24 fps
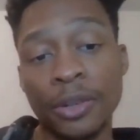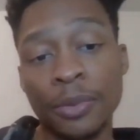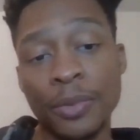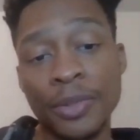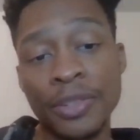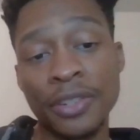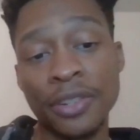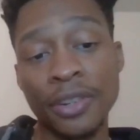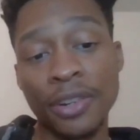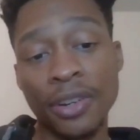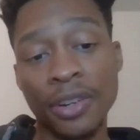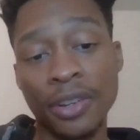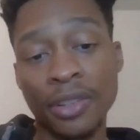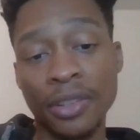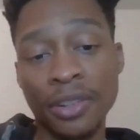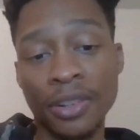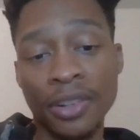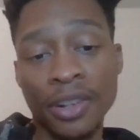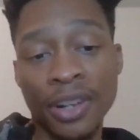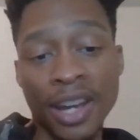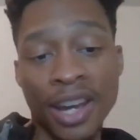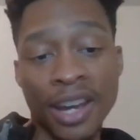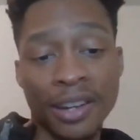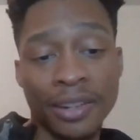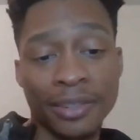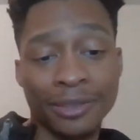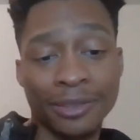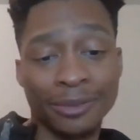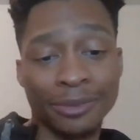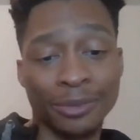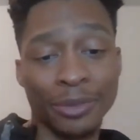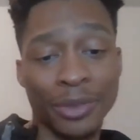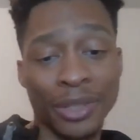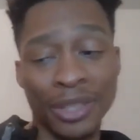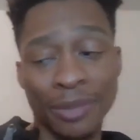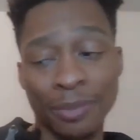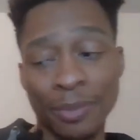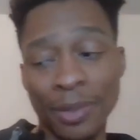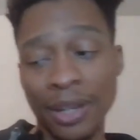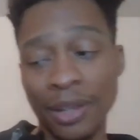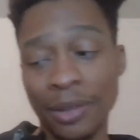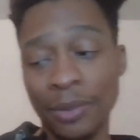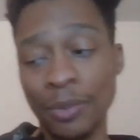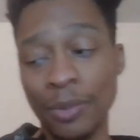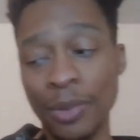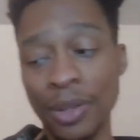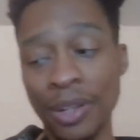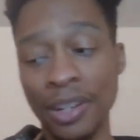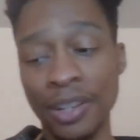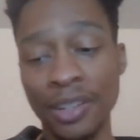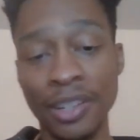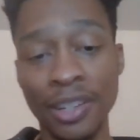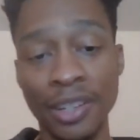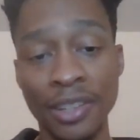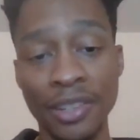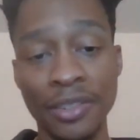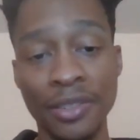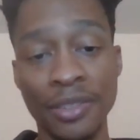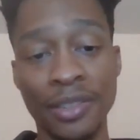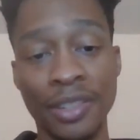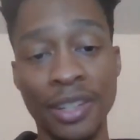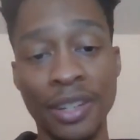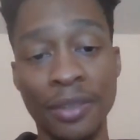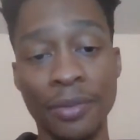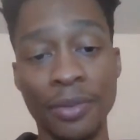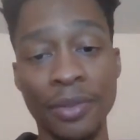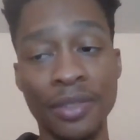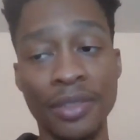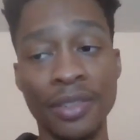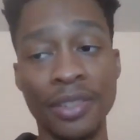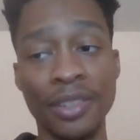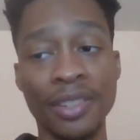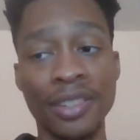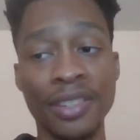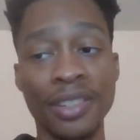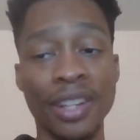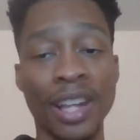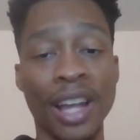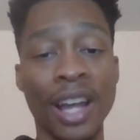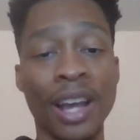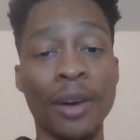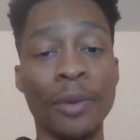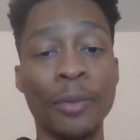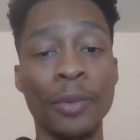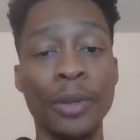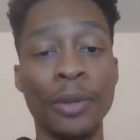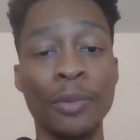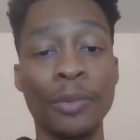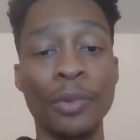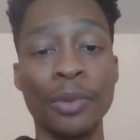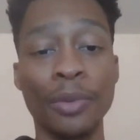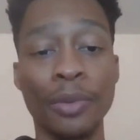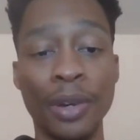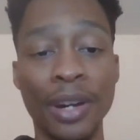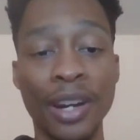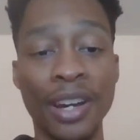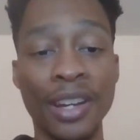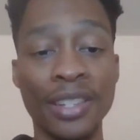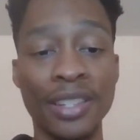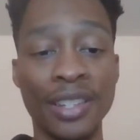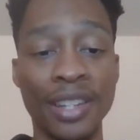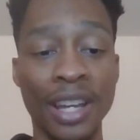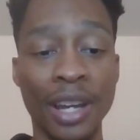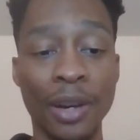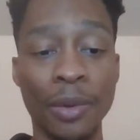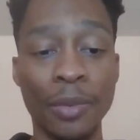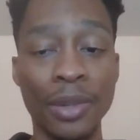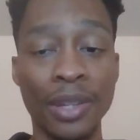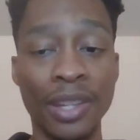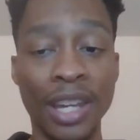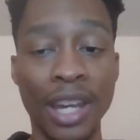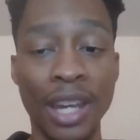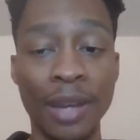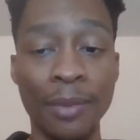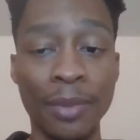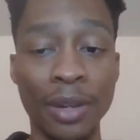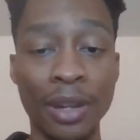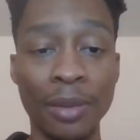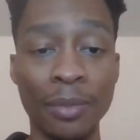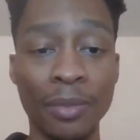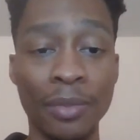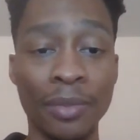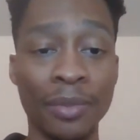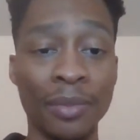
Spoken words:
We should all learn how to respect one another's differences and how we were raised and how we came up.